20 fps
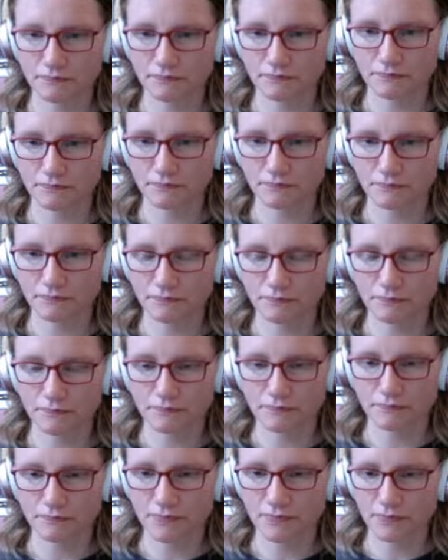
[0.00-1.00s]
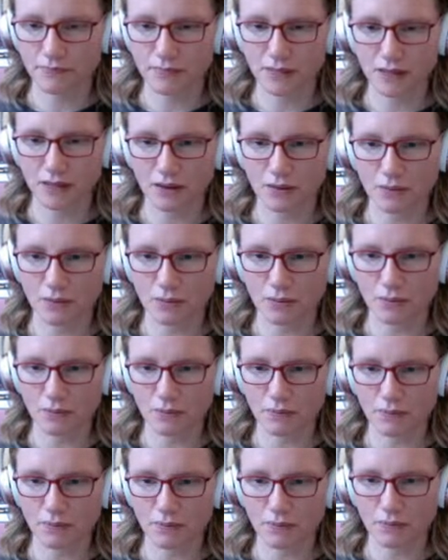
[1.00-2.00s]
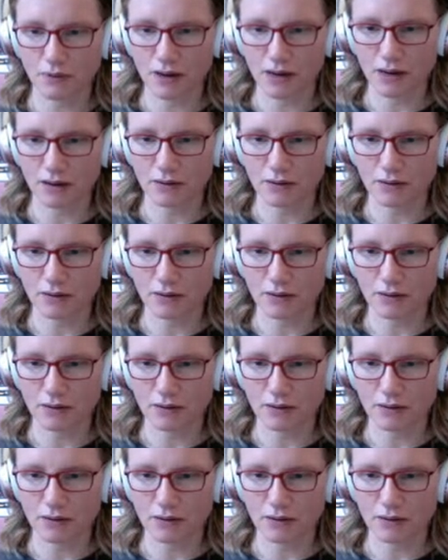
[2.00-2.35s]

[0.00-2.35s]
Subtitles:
Yeah, that's actually kind of crucial.